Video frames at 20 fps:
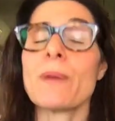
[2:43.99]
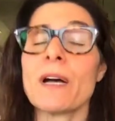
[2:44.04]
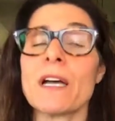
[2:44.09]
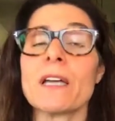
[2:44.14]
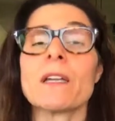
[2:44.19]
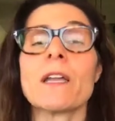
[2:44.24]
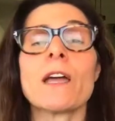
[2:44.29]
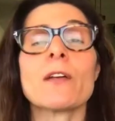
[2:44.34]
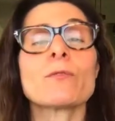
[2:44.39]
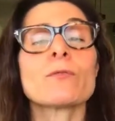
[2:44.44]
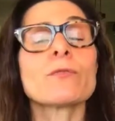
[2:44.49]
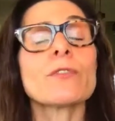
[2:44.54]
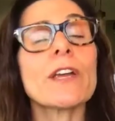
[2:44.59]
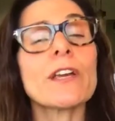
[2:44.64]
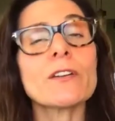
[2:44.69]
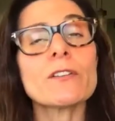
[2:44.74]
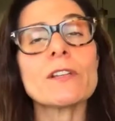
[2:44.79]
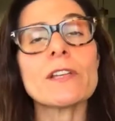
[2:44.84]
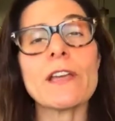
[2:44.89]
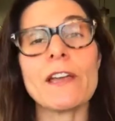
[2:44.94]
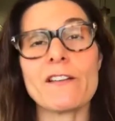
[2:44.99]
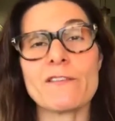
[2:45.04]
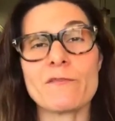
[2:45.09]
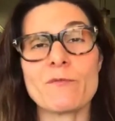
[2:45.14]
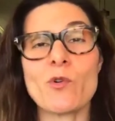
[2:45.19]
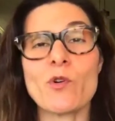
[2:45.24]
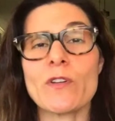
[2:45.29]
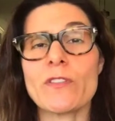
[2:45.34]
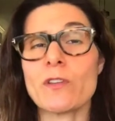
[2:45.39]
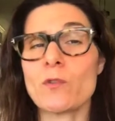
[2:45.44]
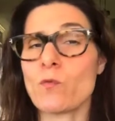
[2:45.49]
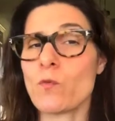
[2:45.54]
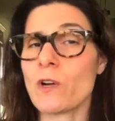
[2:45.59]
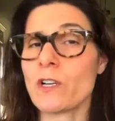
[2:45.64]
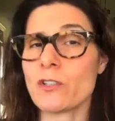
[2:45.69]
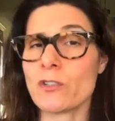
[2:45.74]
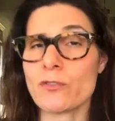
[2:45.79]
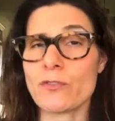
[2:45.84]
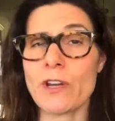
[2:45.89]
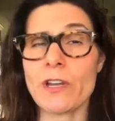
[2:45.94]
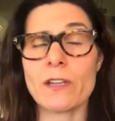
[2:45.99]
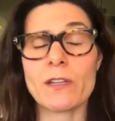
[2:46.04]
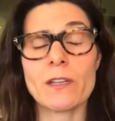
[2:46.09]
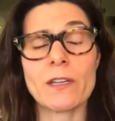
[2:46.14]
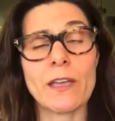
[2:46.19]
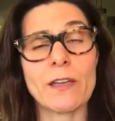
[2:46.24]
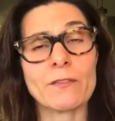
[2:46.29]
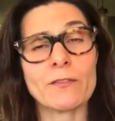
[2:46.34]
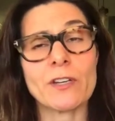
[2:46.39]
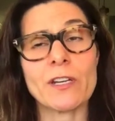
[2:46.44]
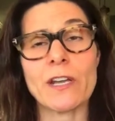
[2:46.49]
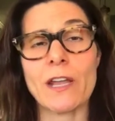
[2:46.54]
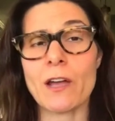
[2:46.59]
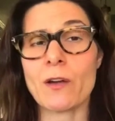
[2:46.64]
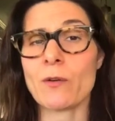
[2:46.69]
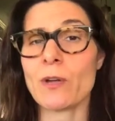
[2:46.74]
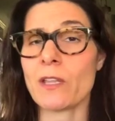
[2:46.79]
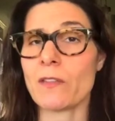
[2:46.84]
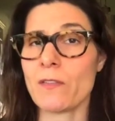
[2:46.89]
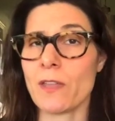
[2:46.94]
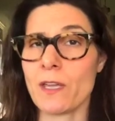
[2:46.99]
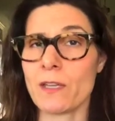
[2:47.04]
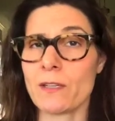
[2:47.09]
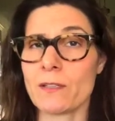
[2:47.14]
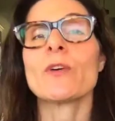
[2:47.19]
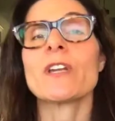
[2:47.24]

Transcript: But I rarely have more than one drink every now and then.